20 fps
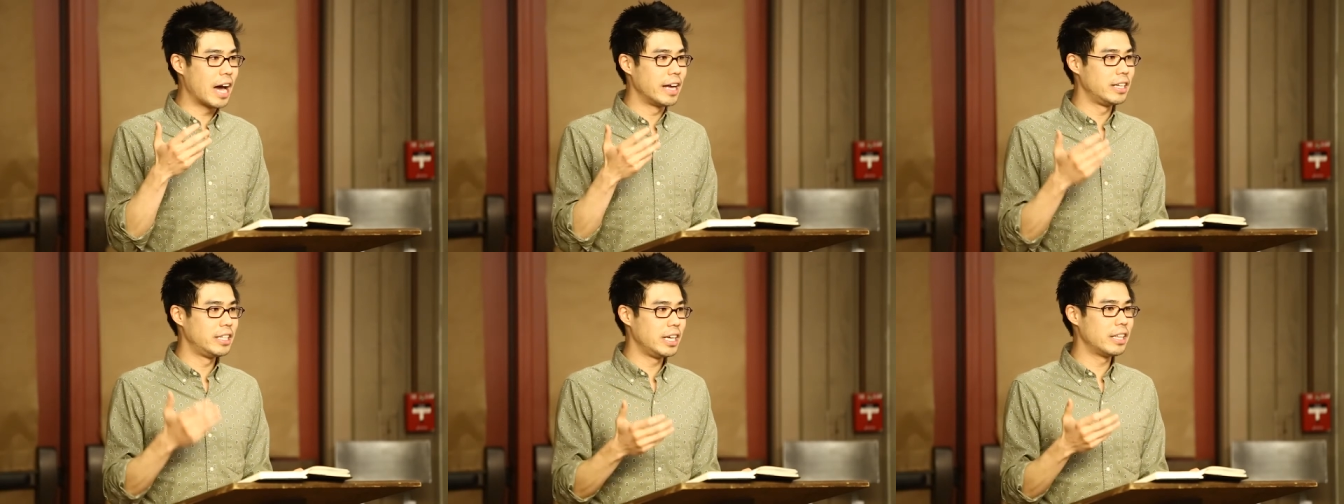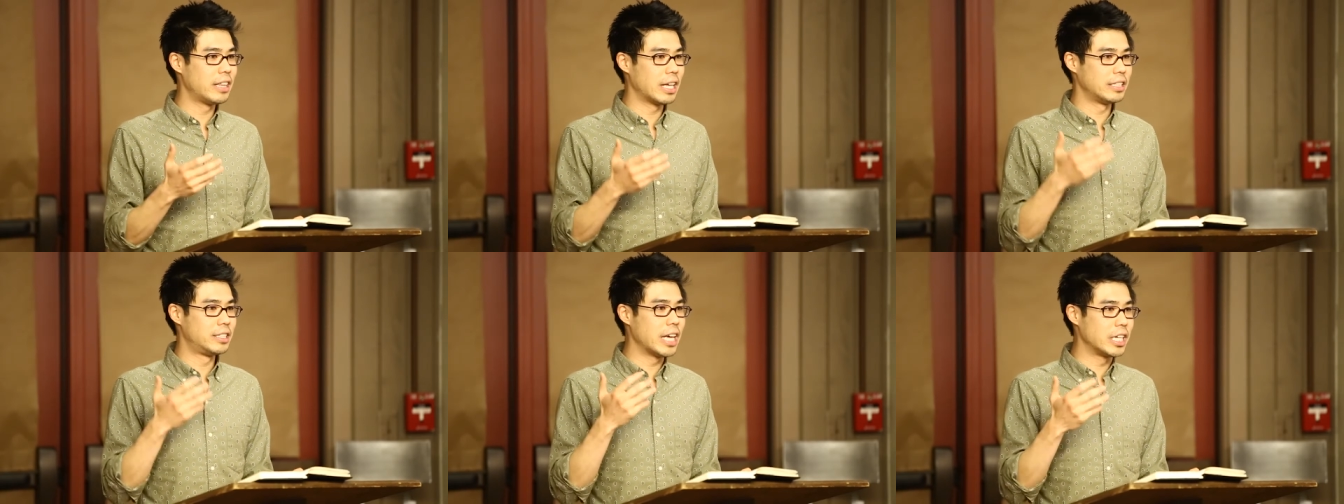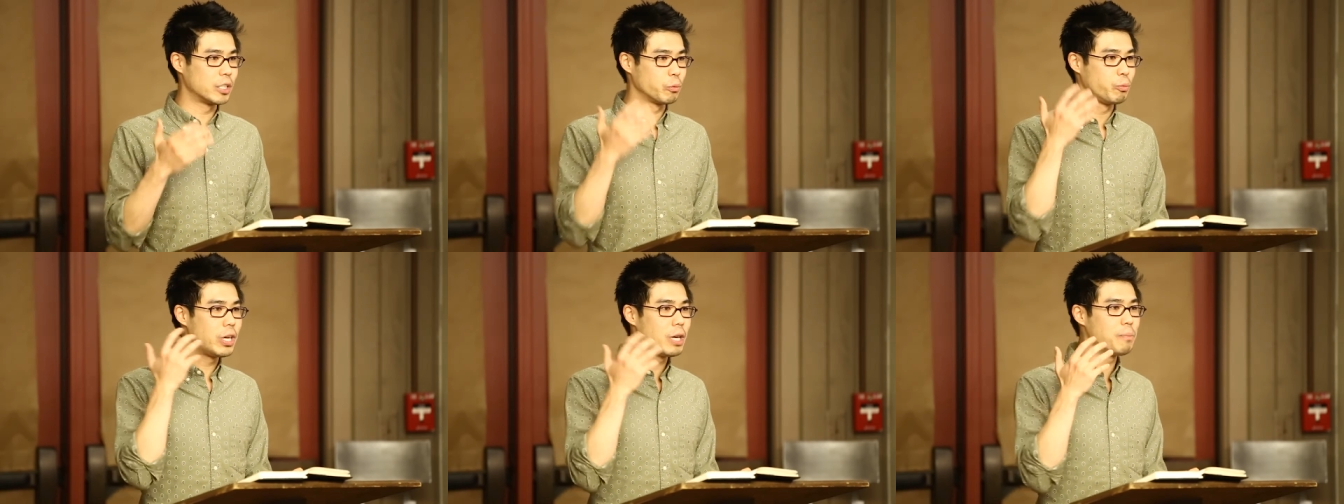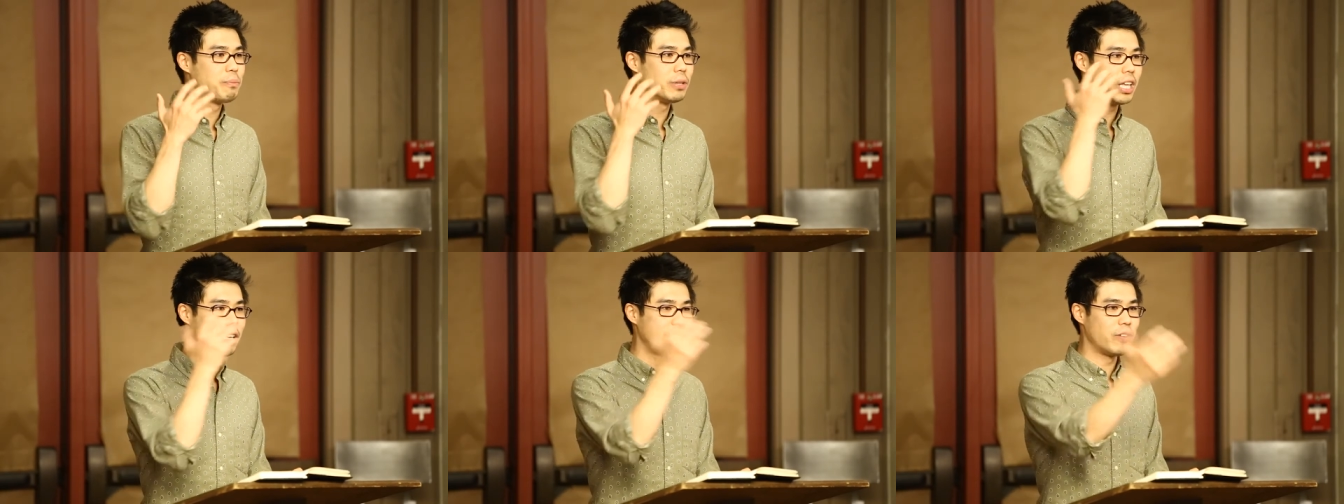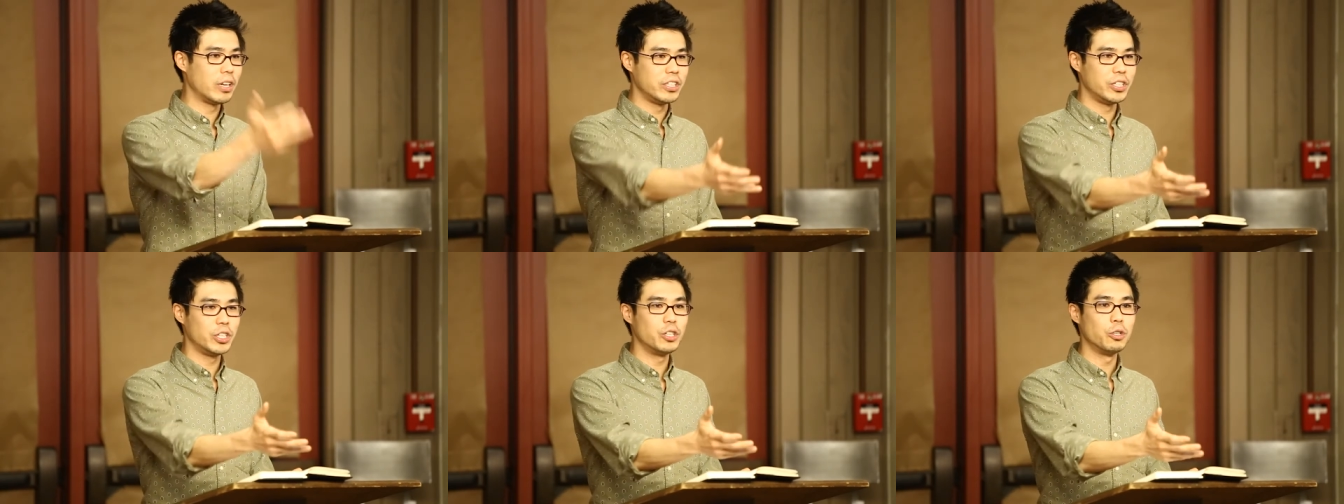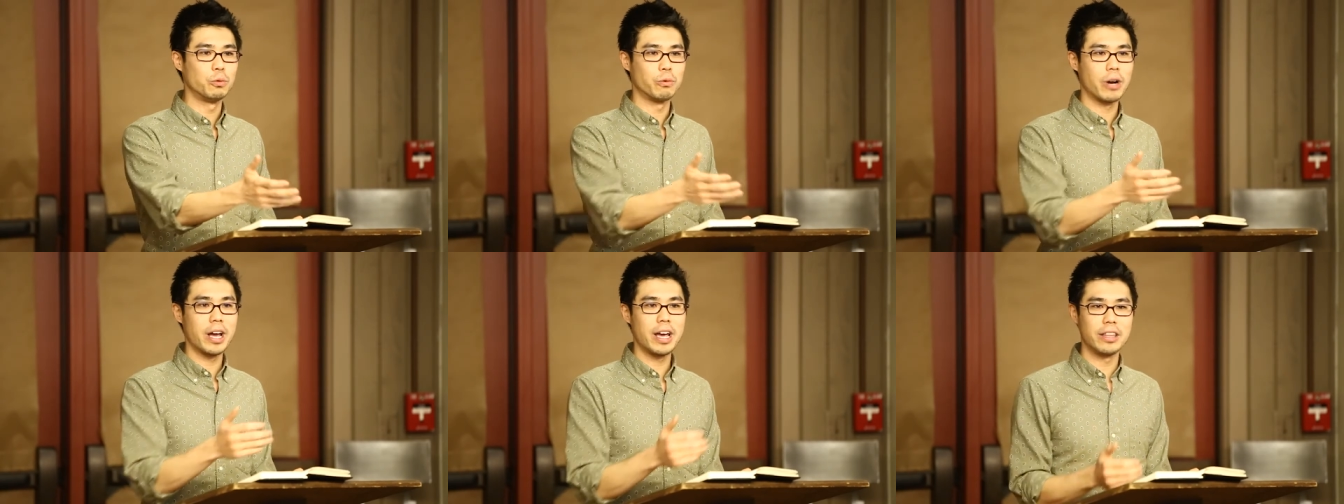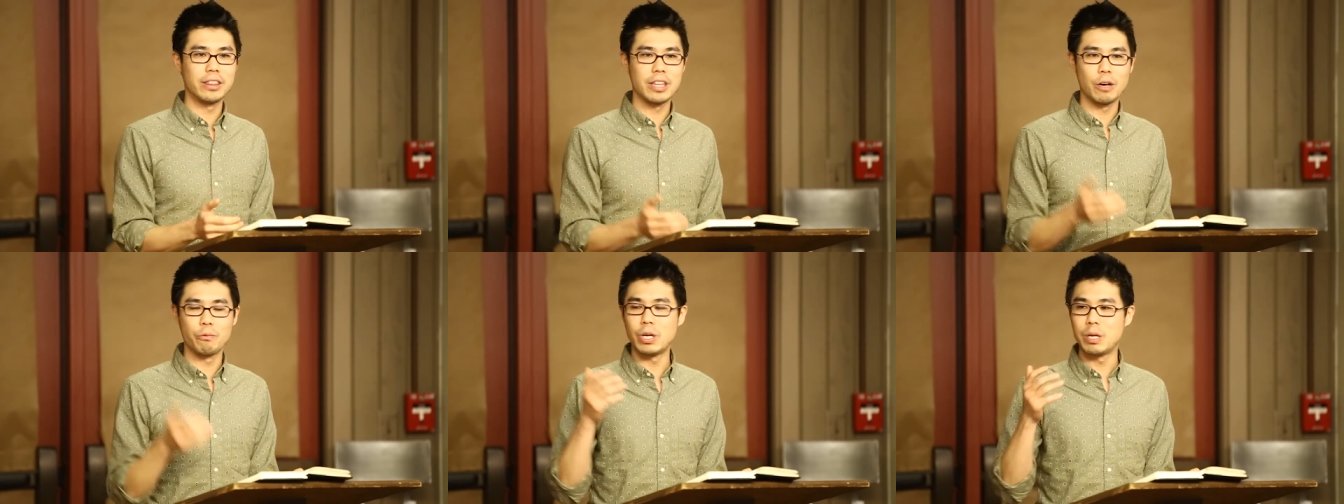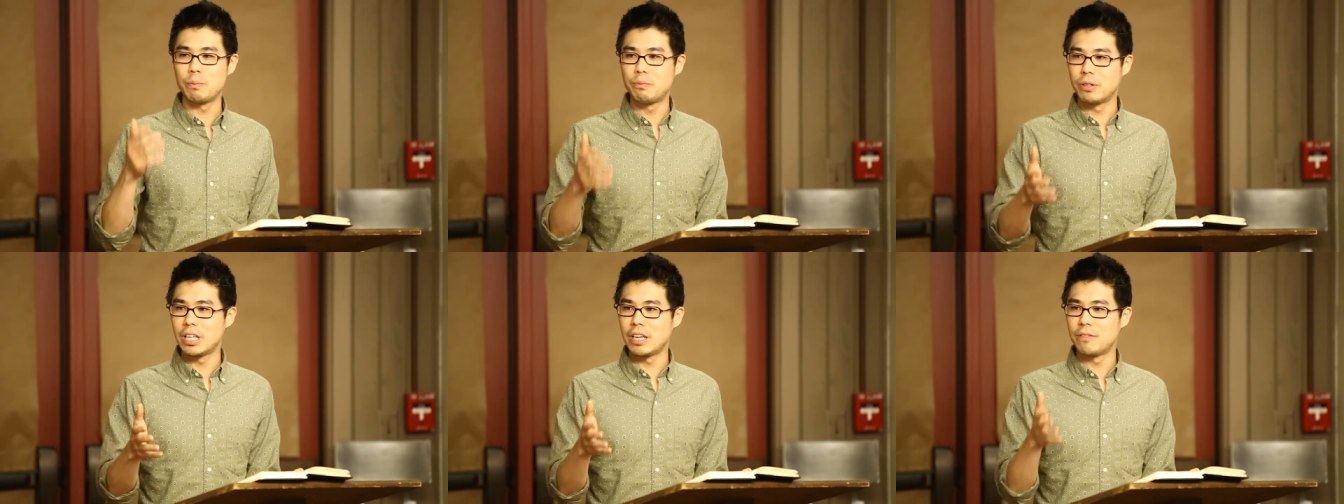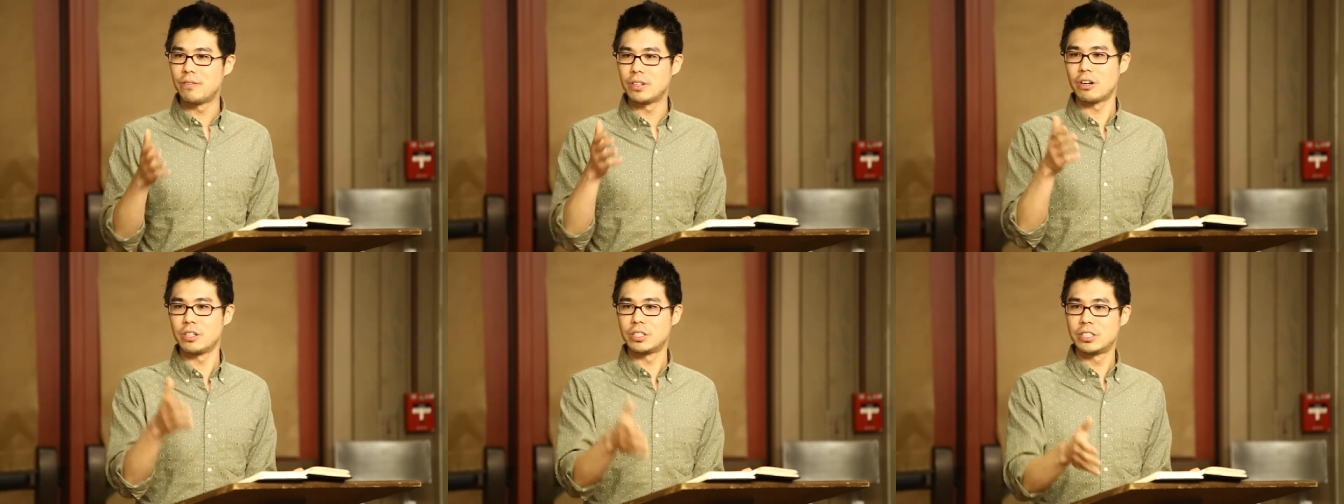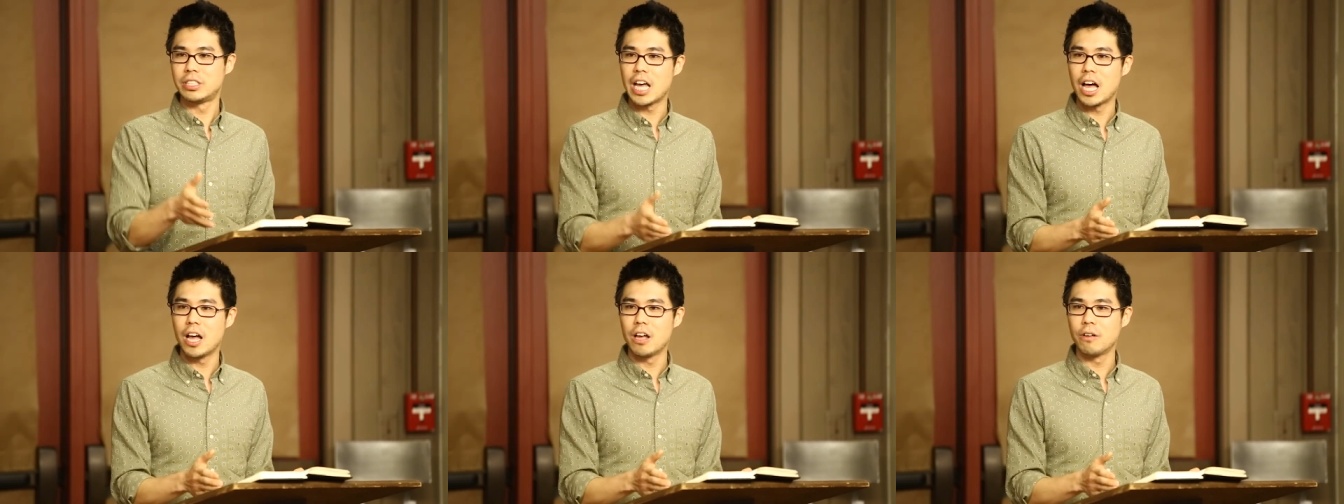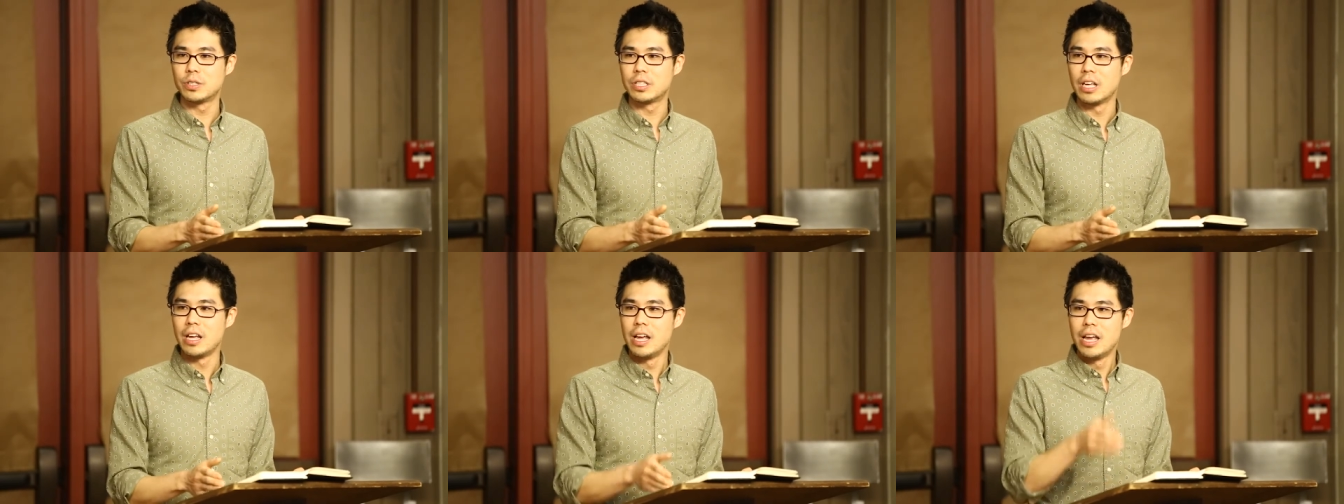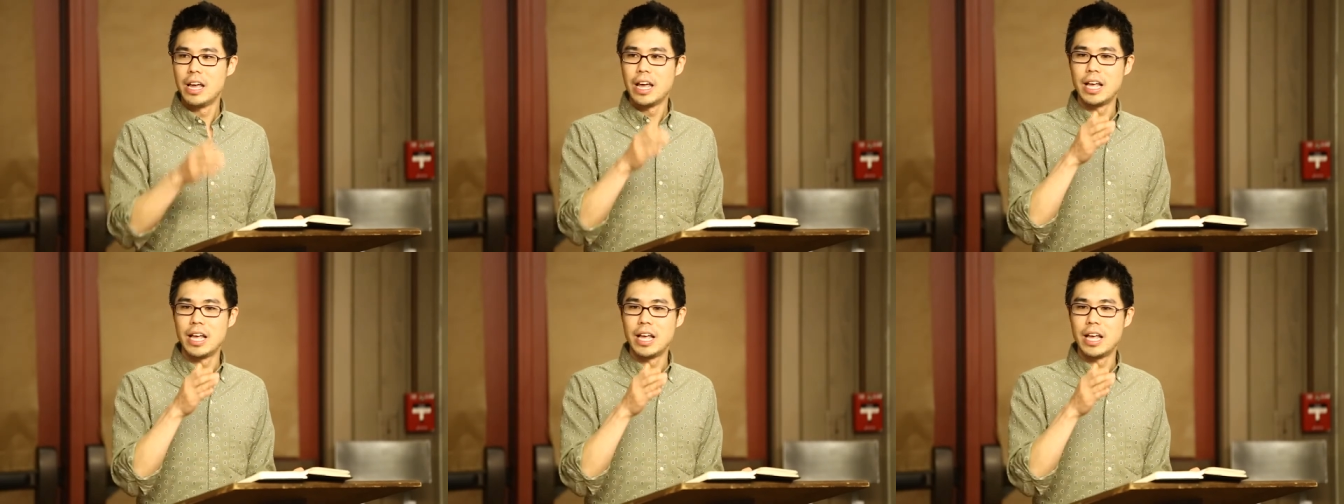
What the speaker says: idea that says we believe in you, right, that we believe in ourselves,